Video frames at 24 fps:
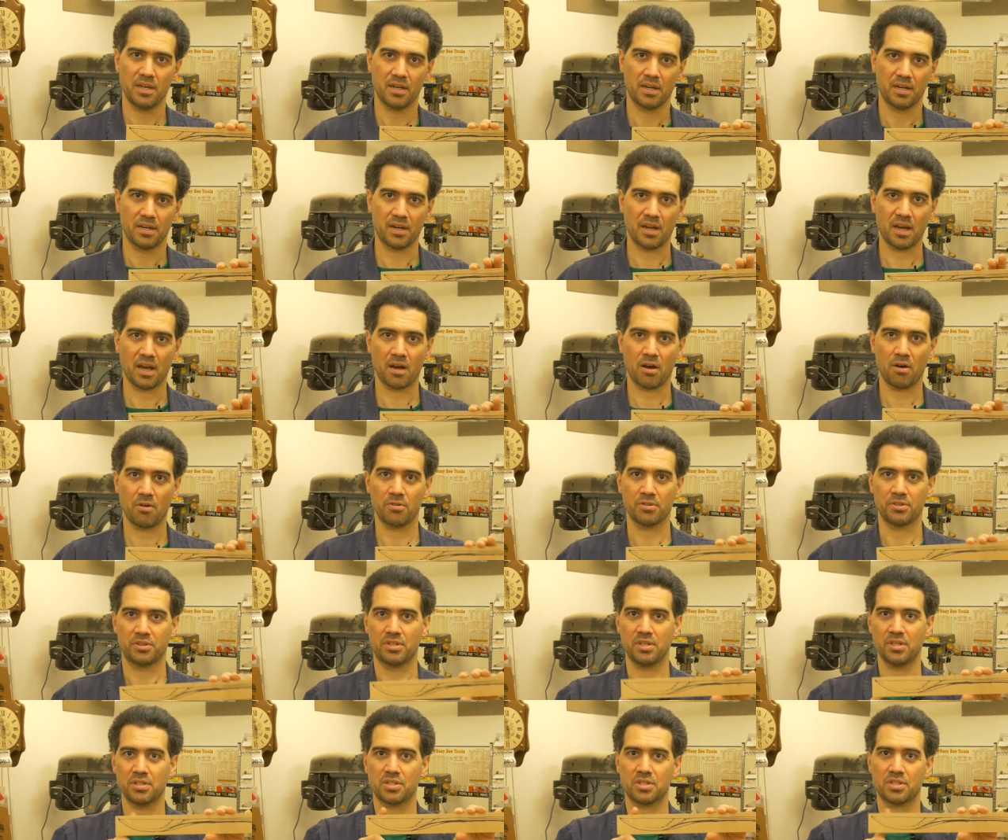Now,
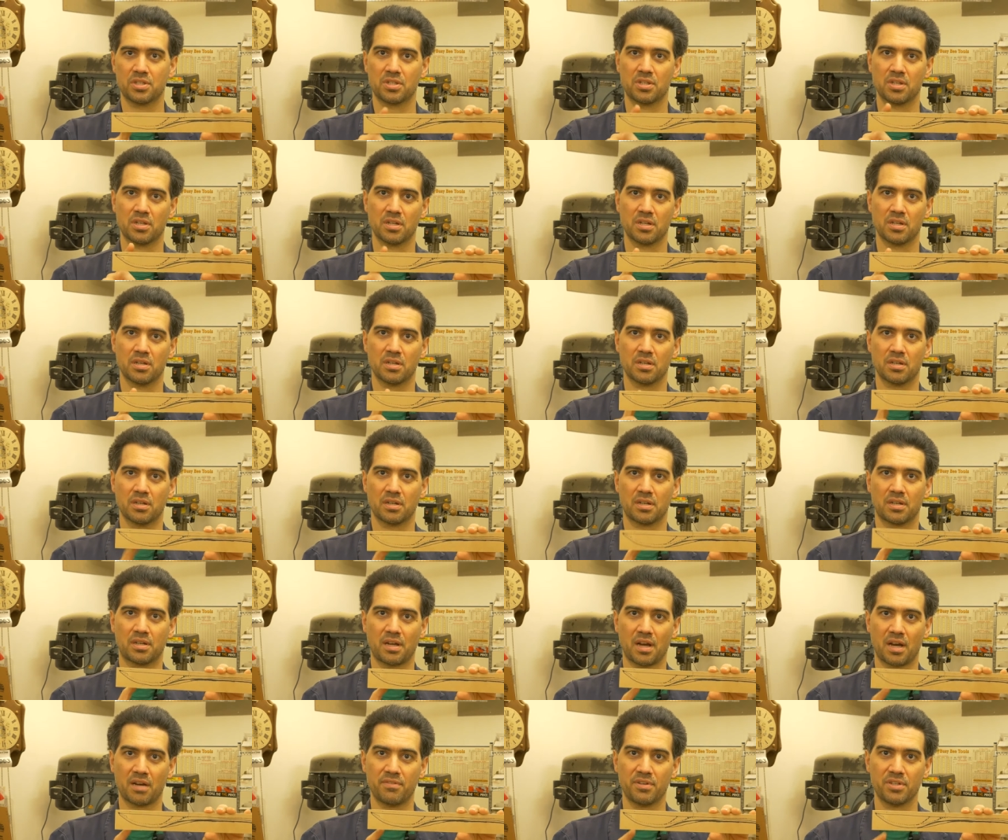this uh,
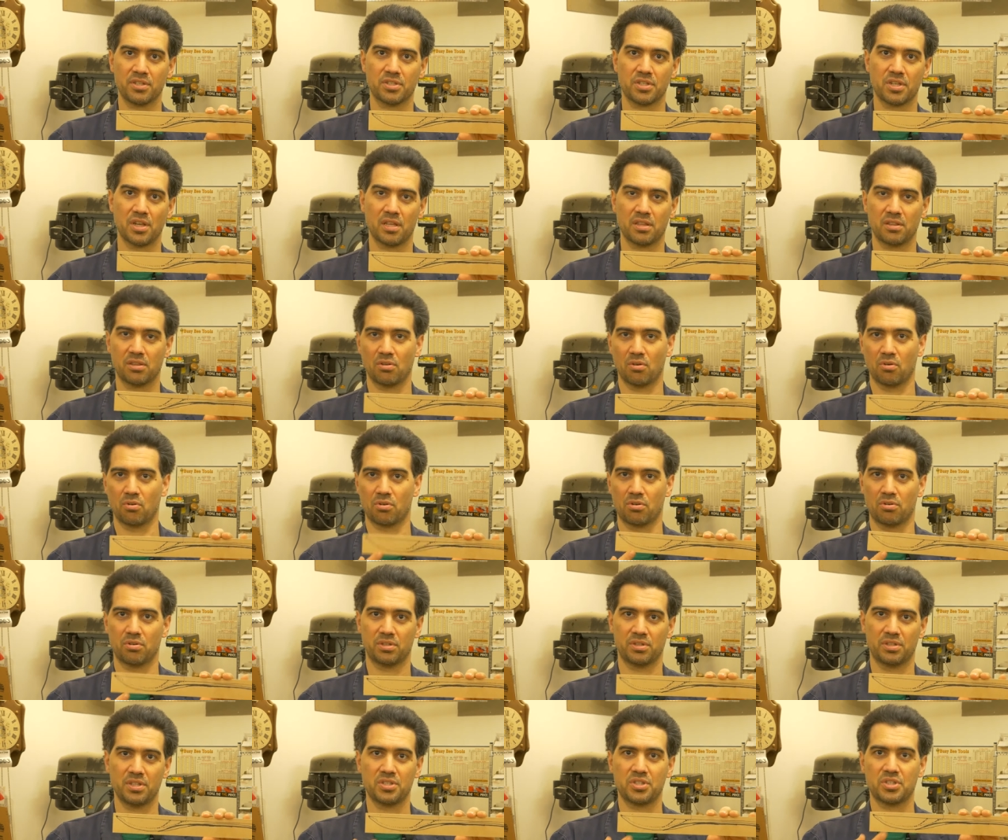carving set
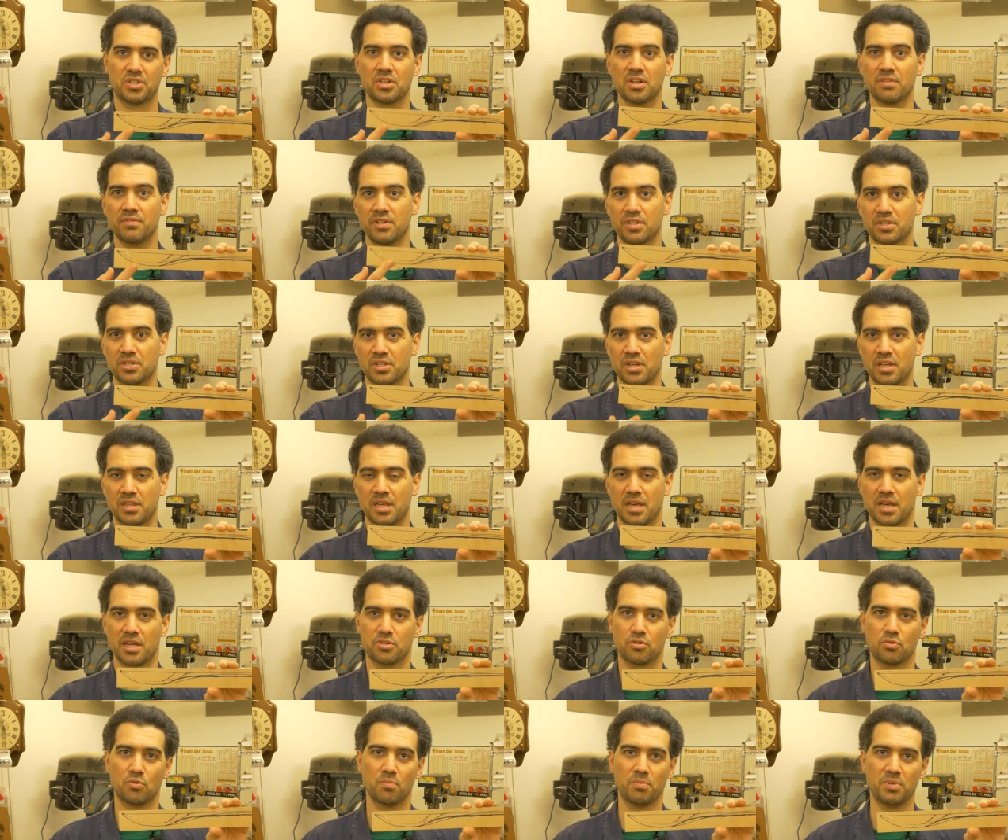or this serving set
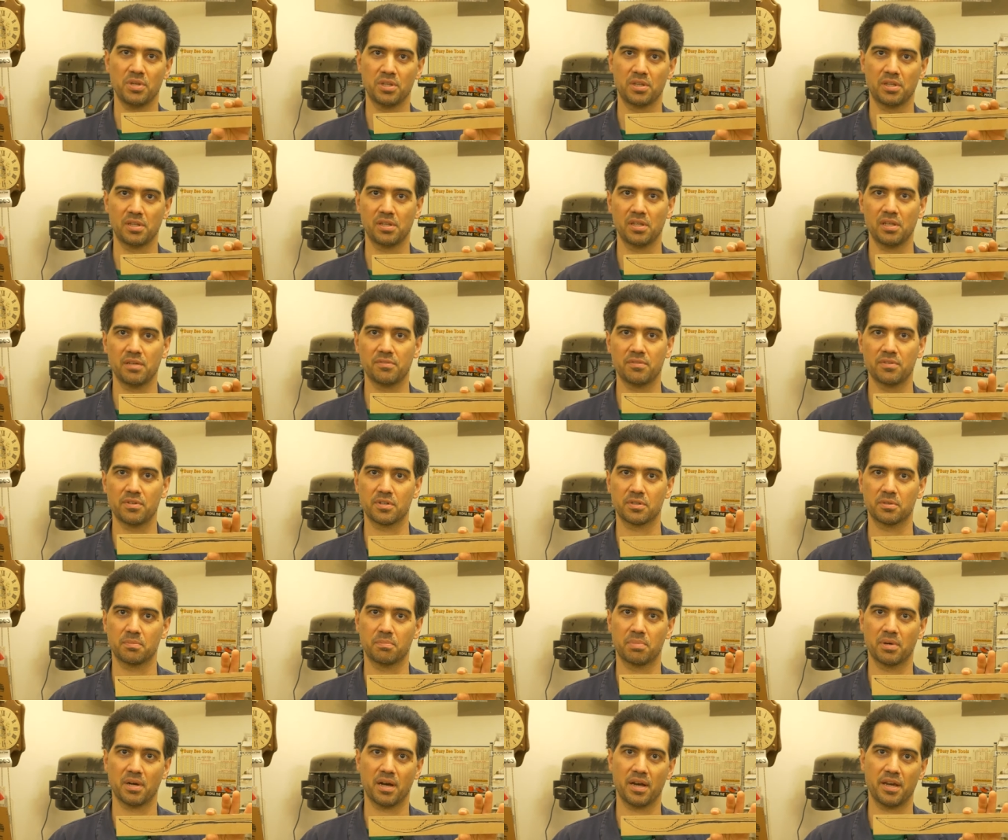has to be
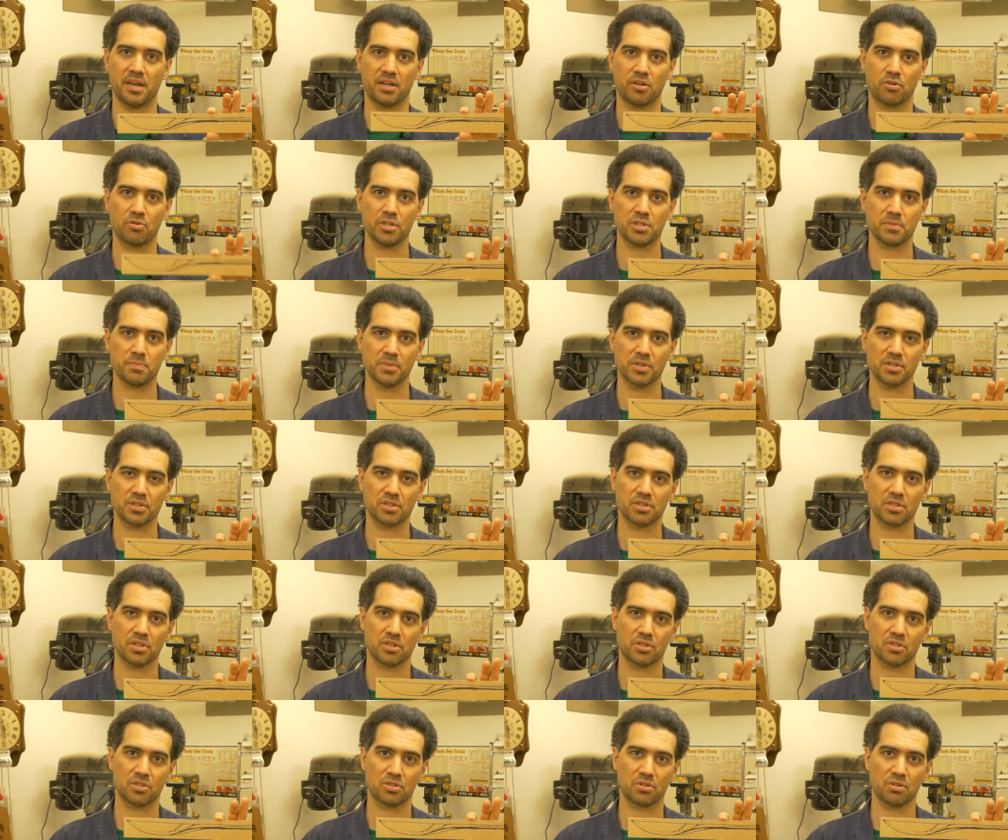delivered by
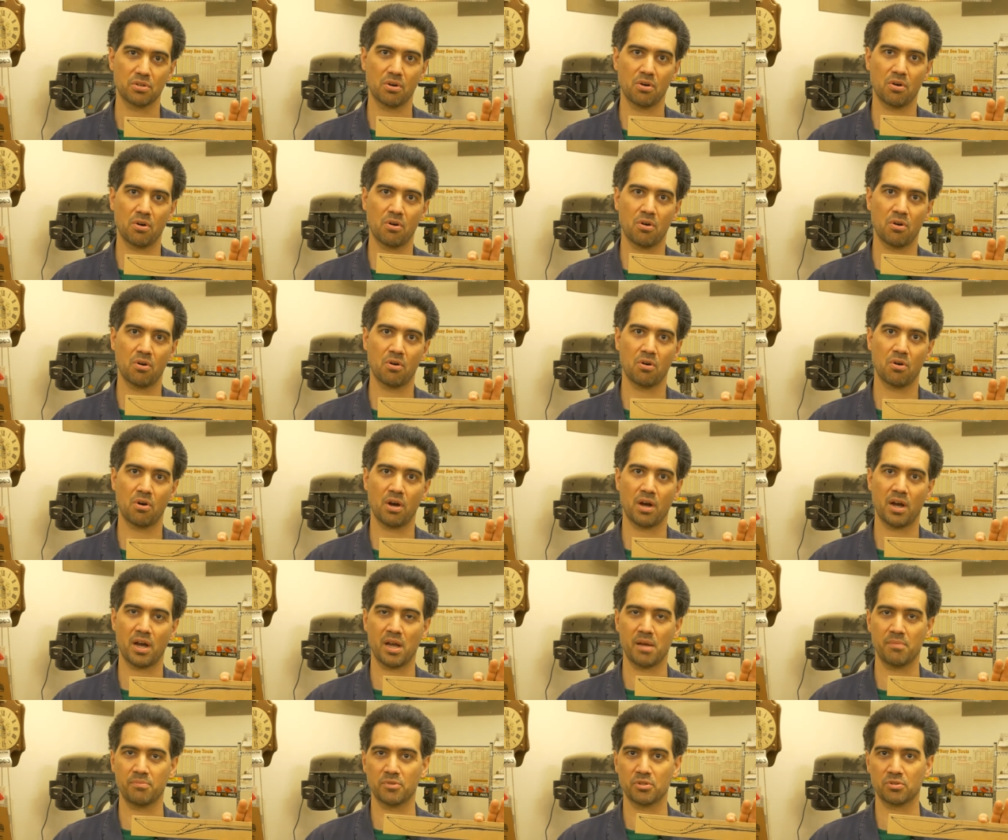Christmas, so
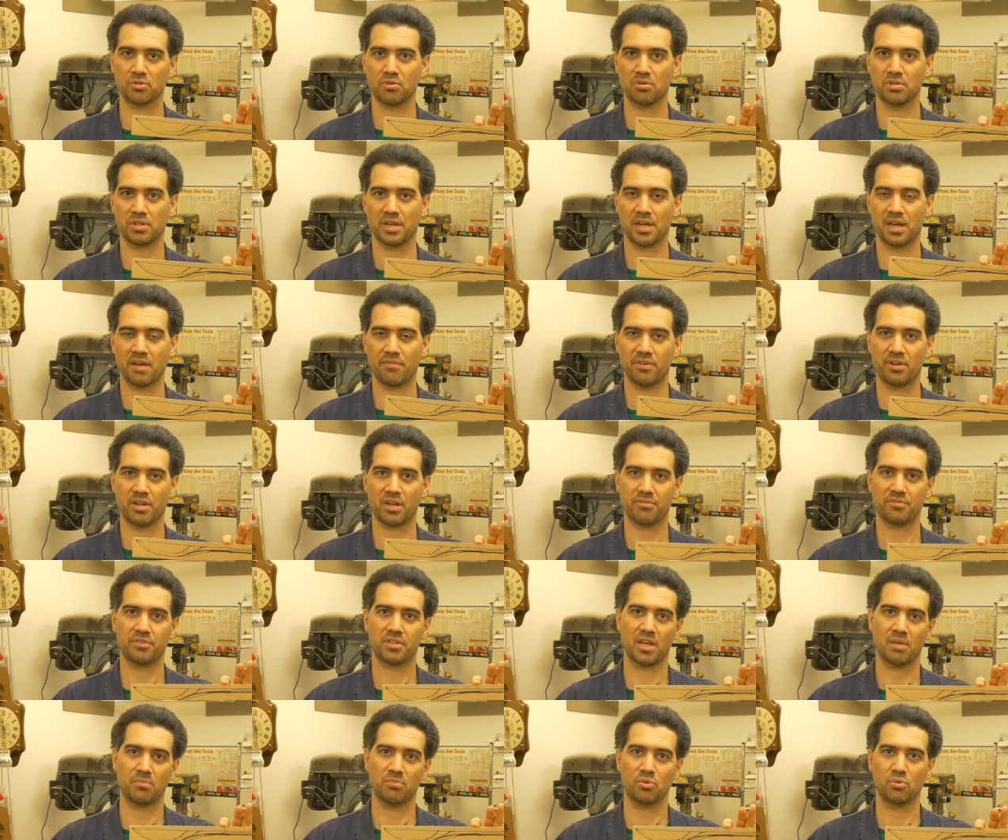I'm not going to have
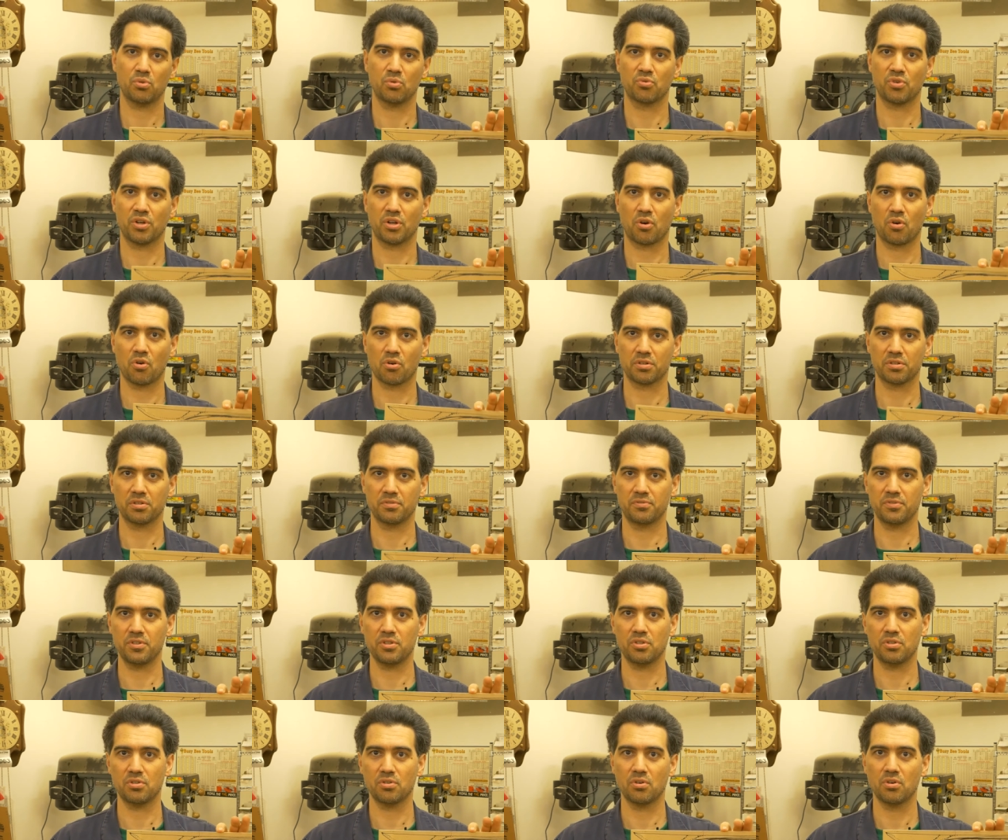enough time to record the
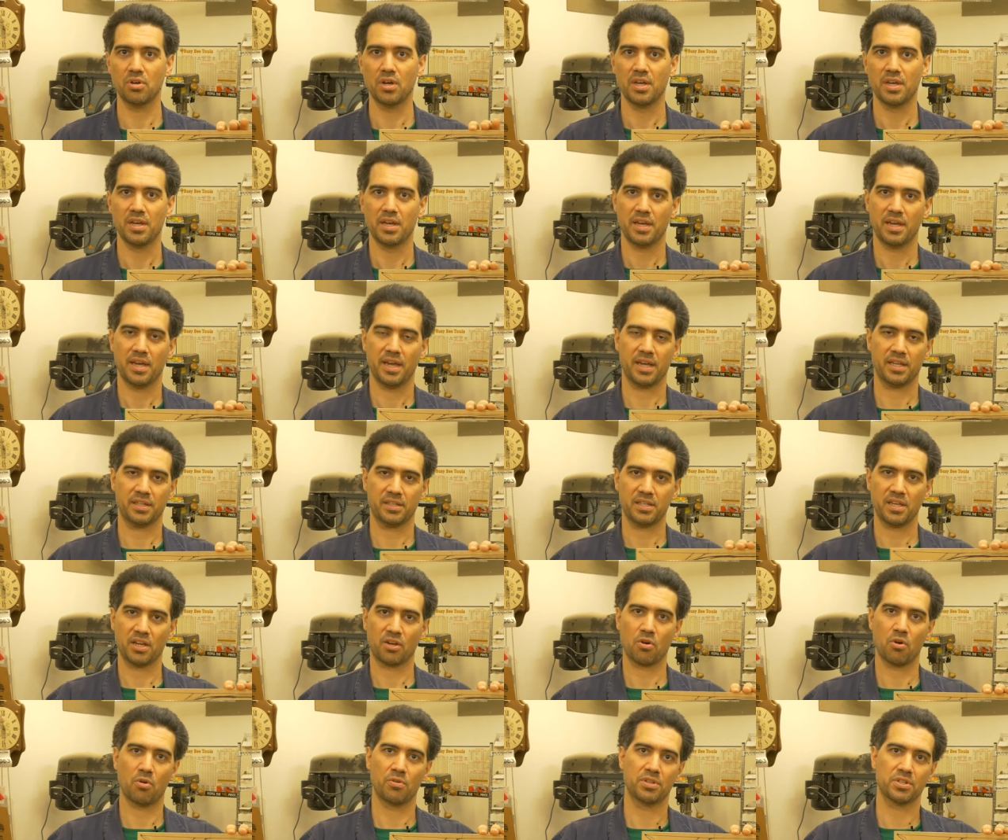video and
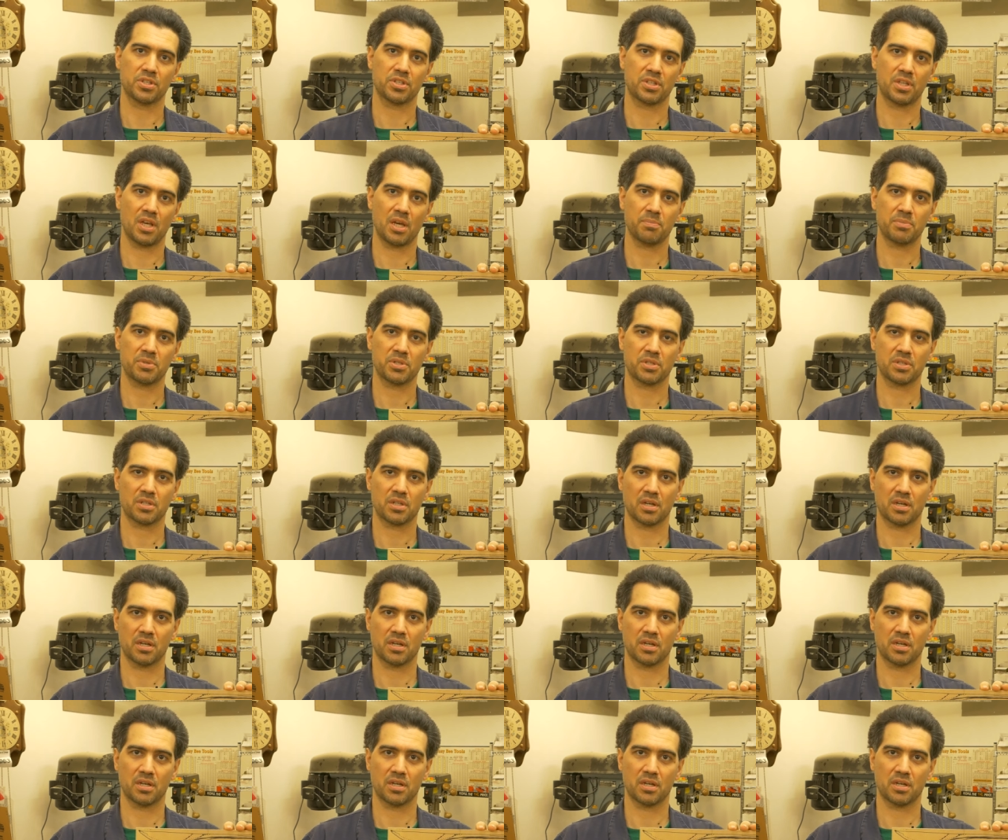take all the steps.